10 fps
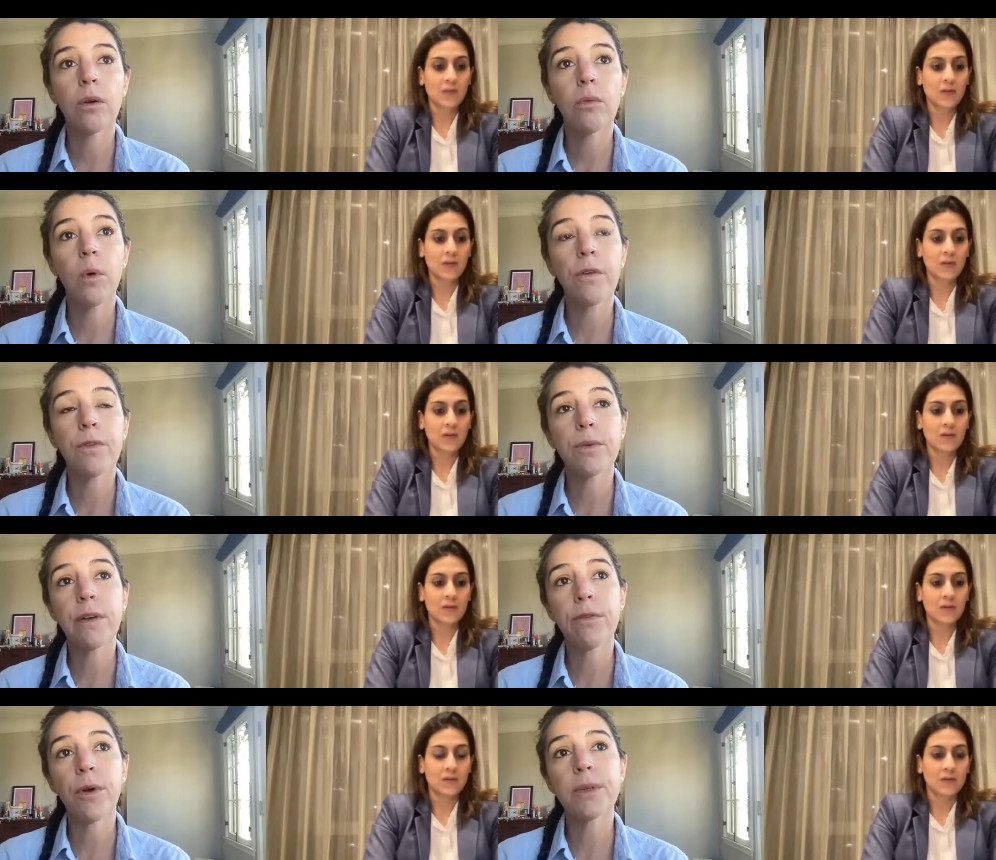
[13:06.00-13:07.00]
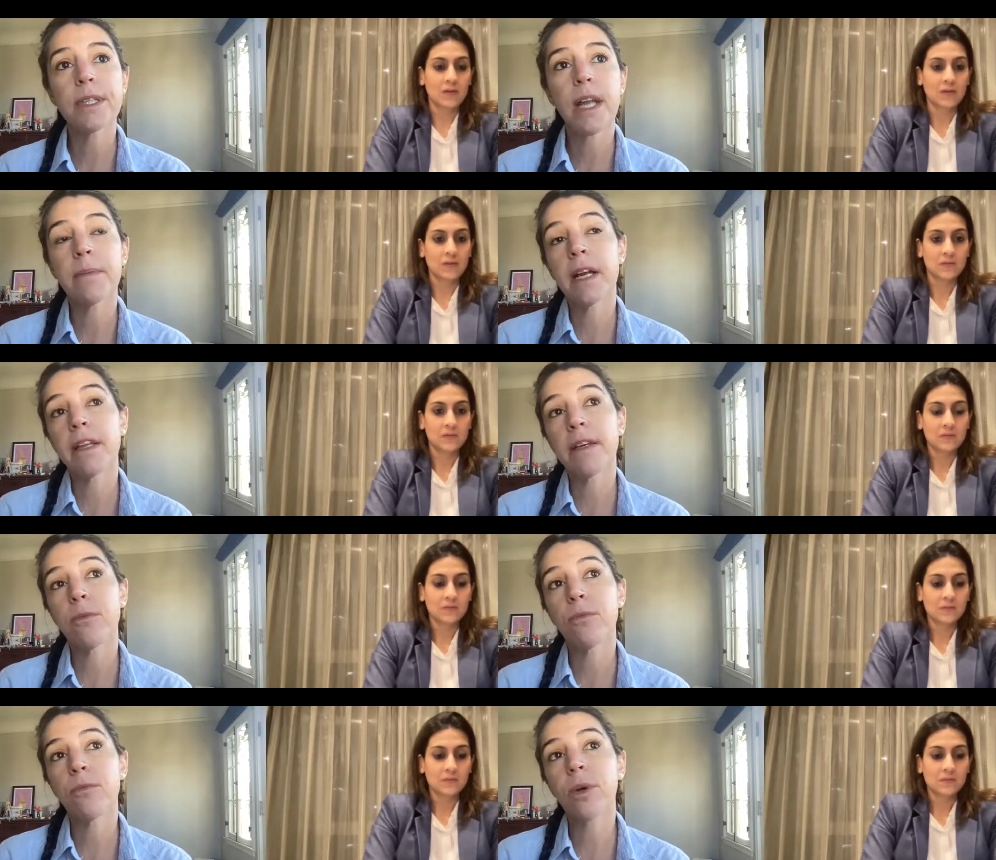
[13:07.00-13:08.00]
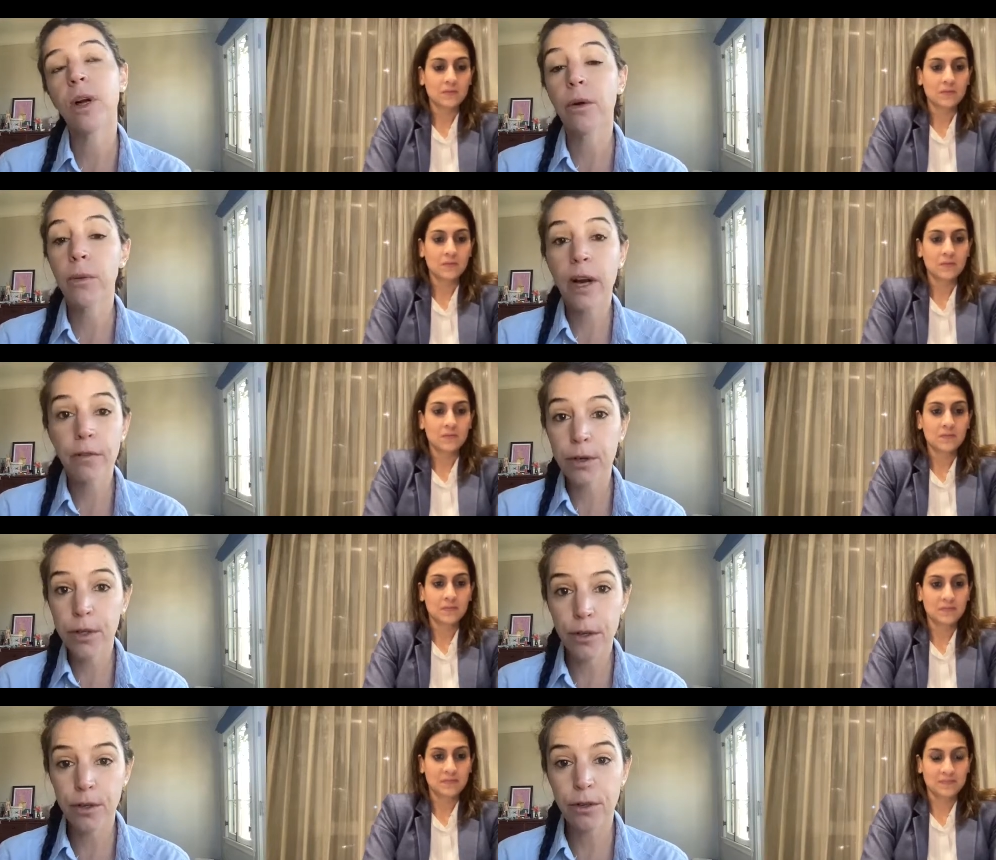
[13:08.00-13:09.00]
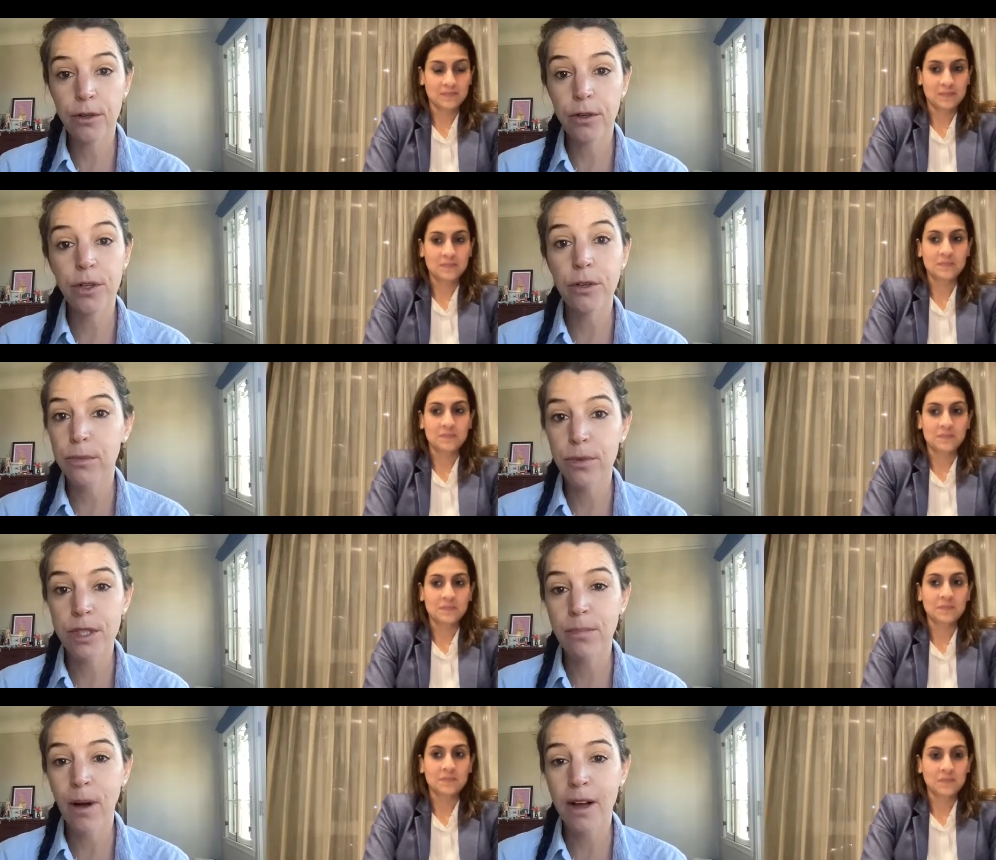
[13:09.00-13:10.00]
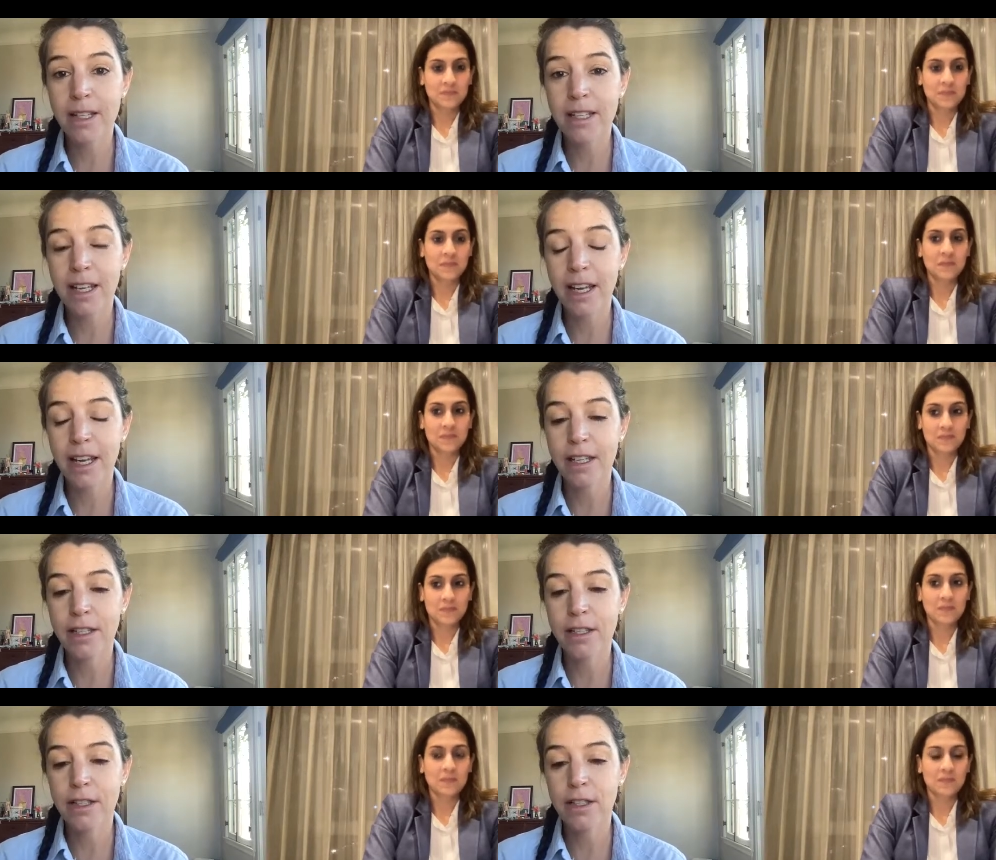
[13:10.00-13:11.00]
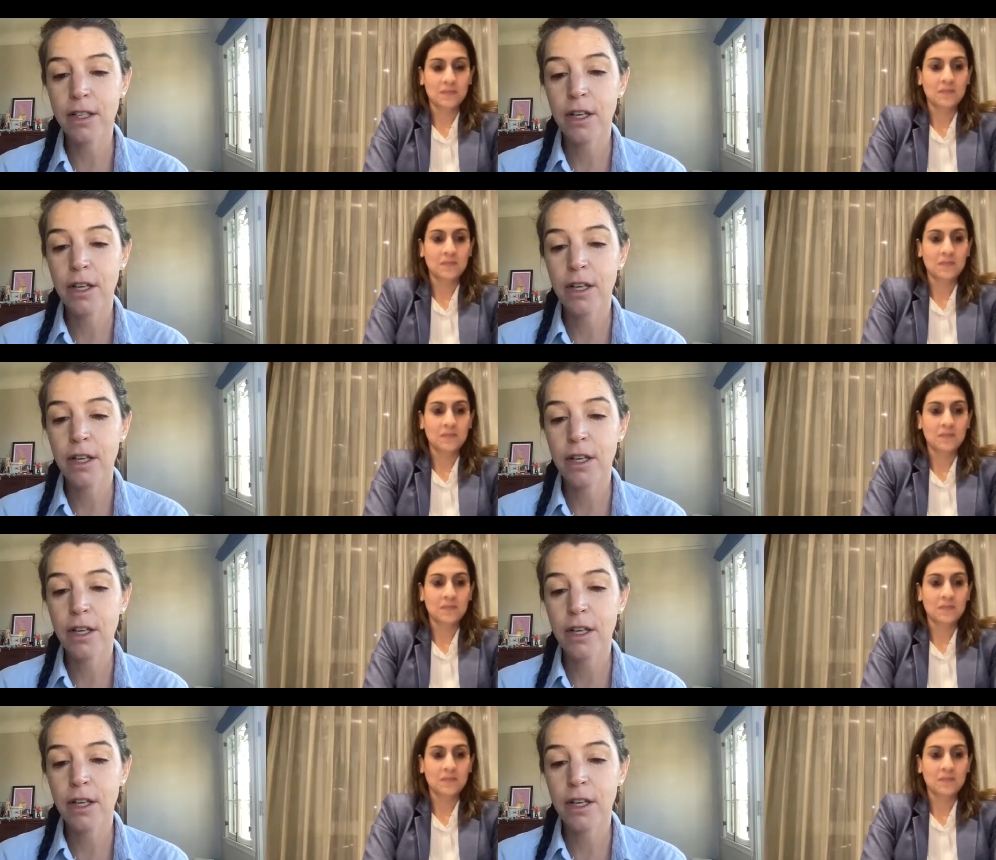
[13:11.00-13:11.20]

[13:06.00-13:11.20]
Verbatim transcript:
Speaker 1: Well, if you get frozen, I mean, I think whatever your response is,